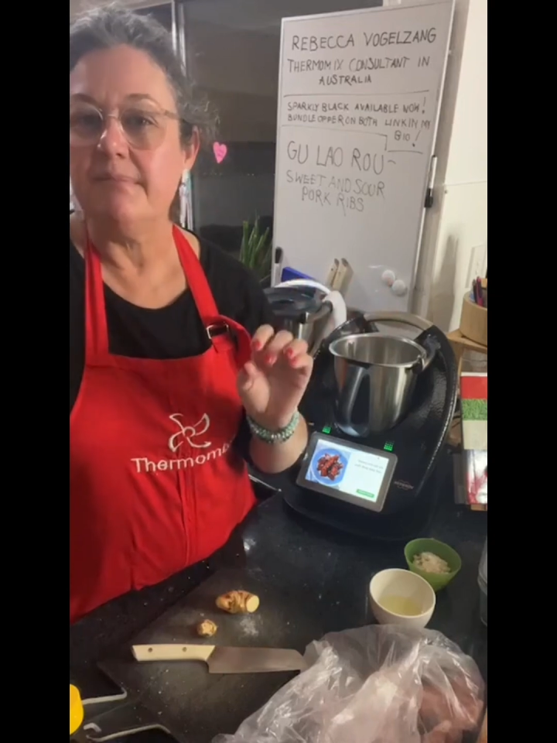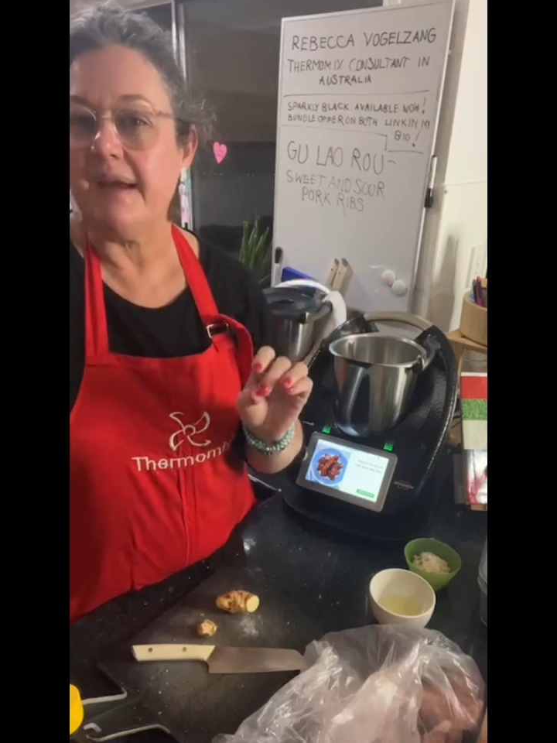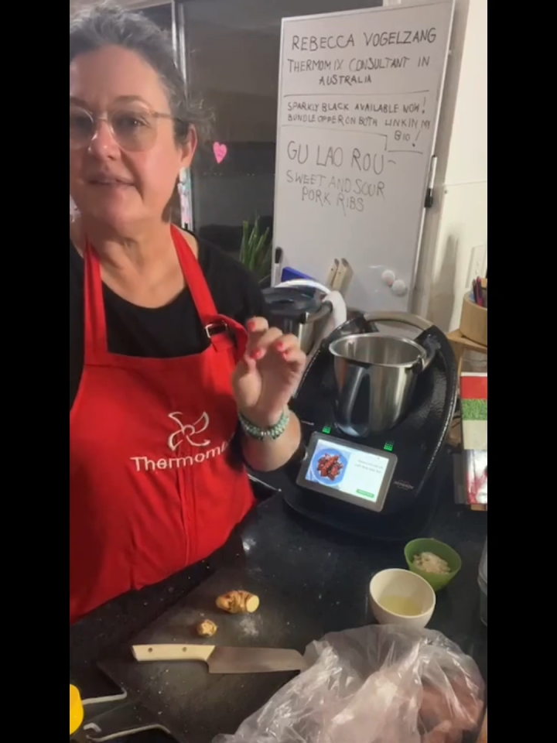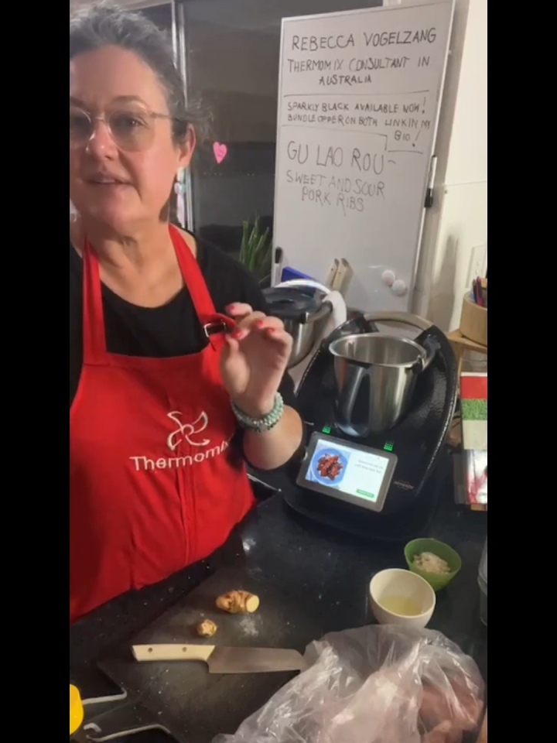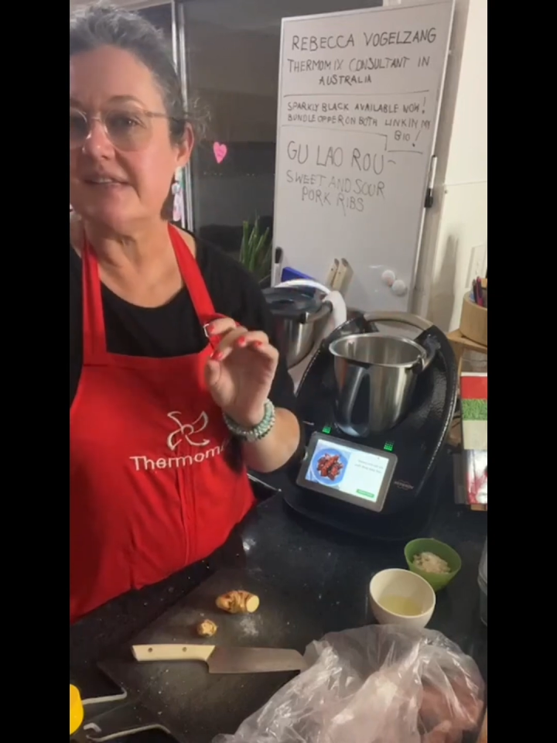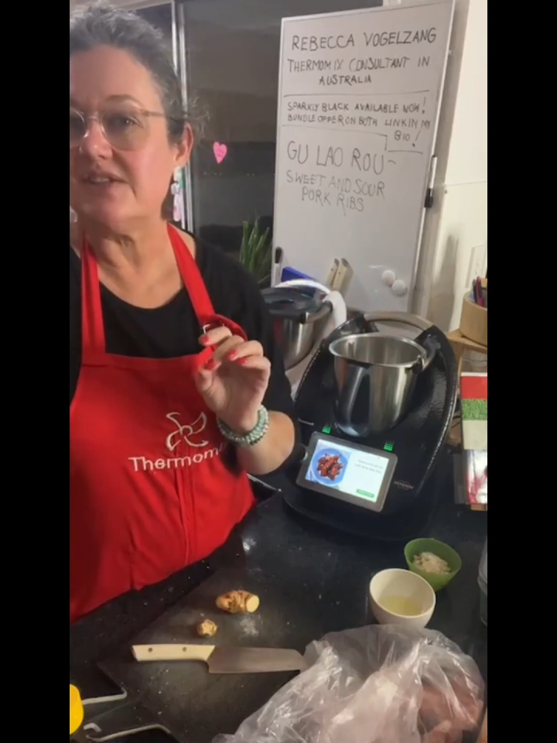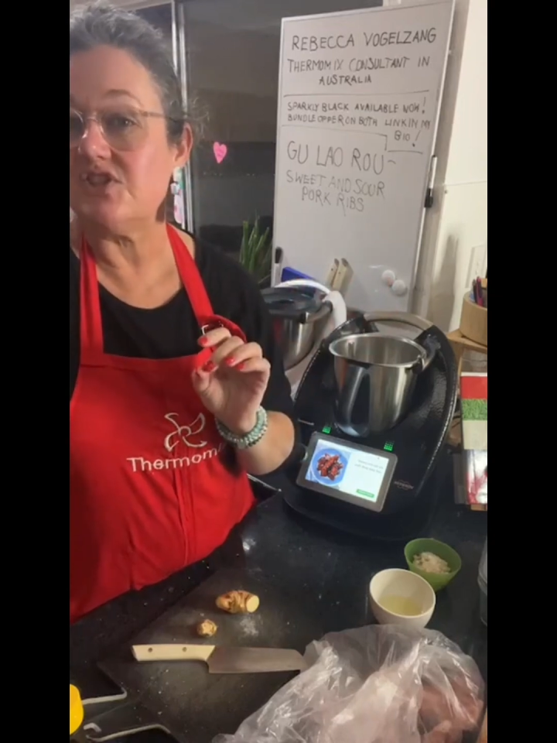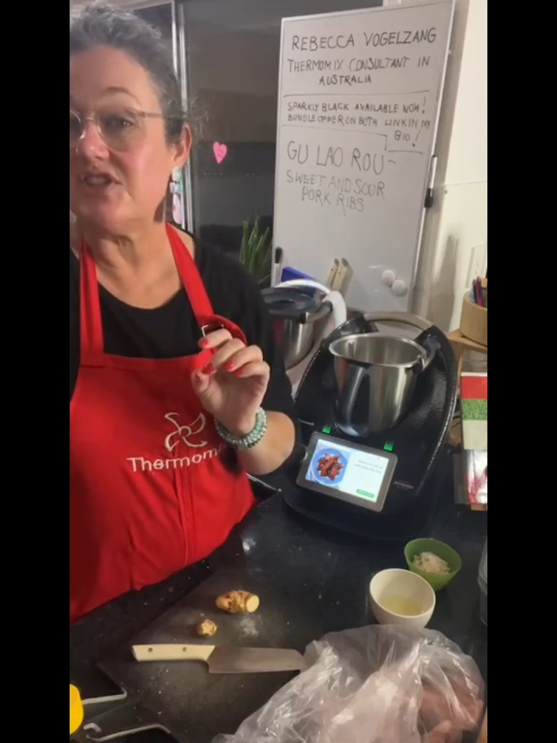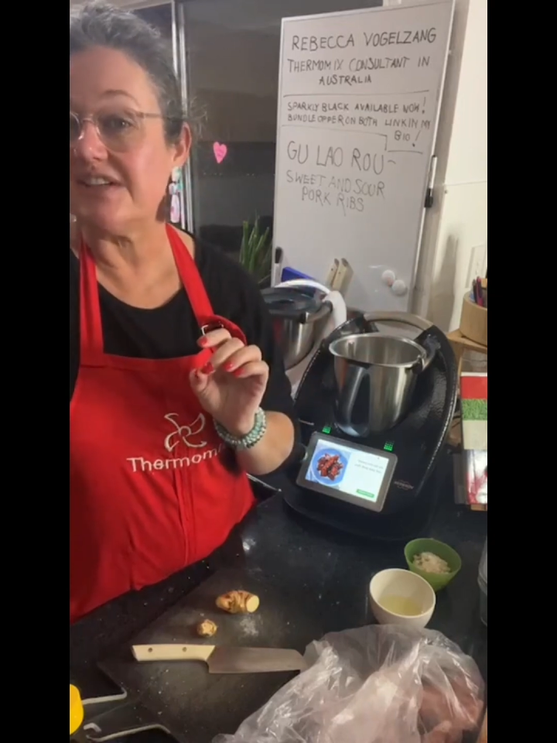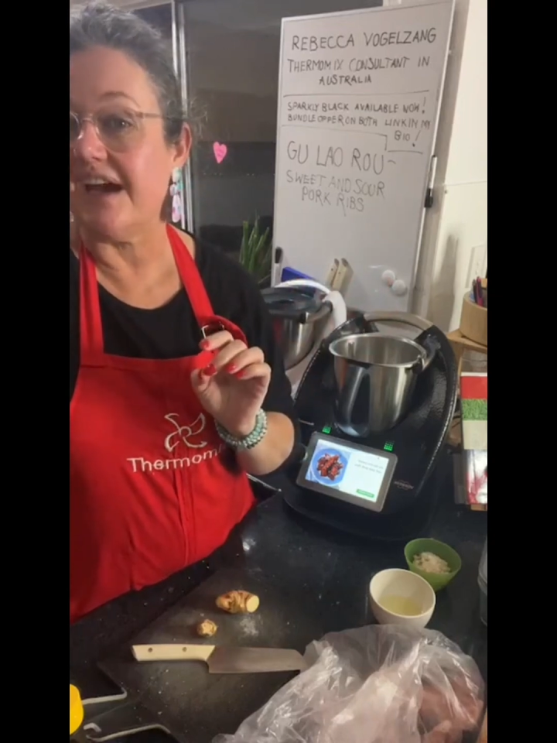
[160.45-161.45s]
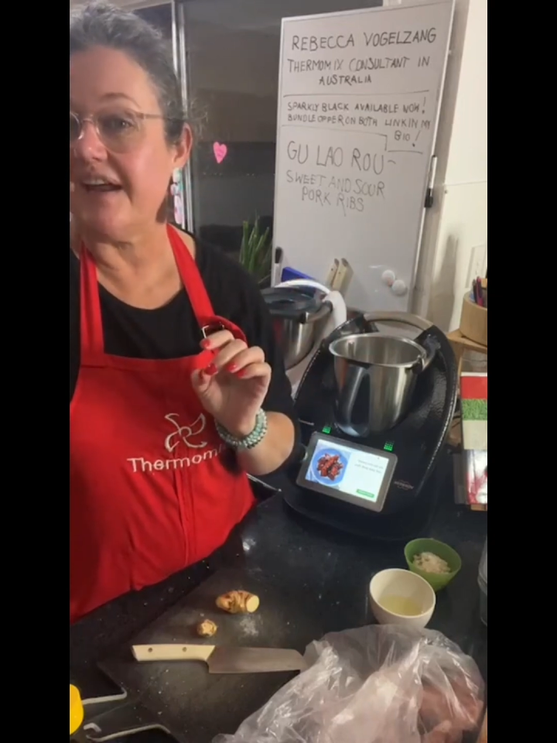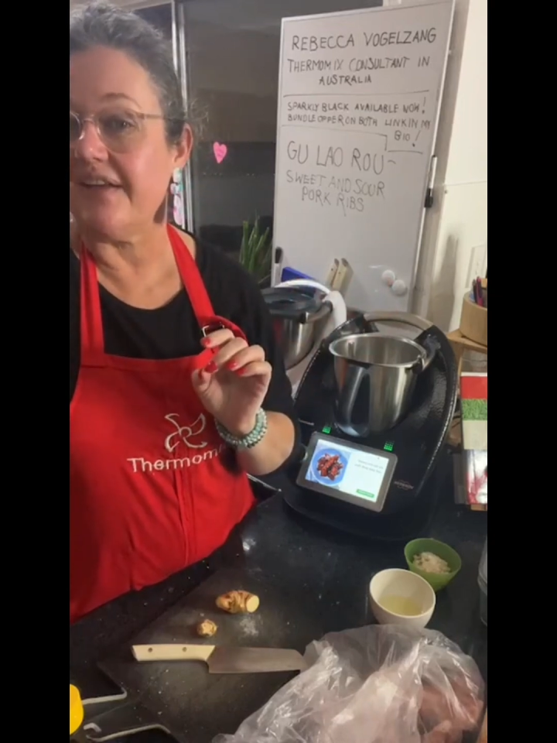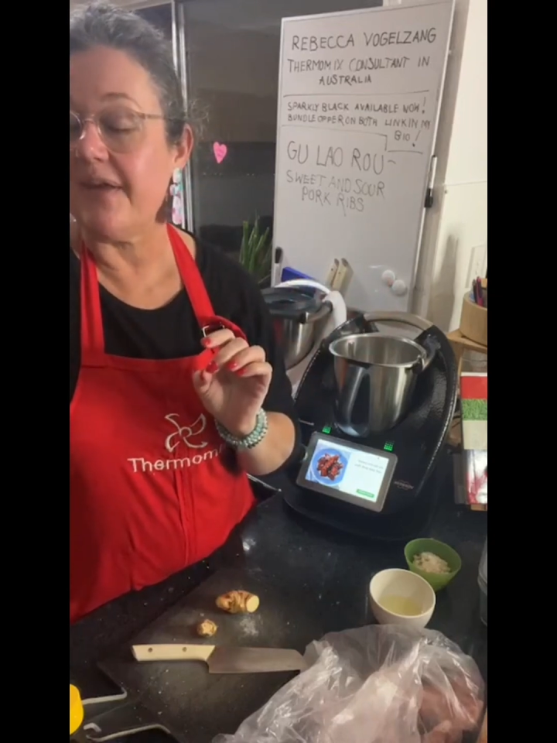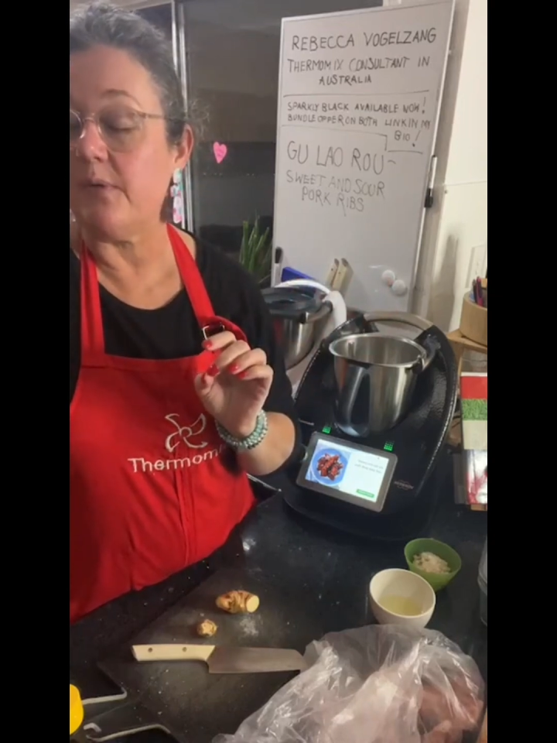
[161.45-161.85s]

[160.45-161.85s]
Make this as your starter.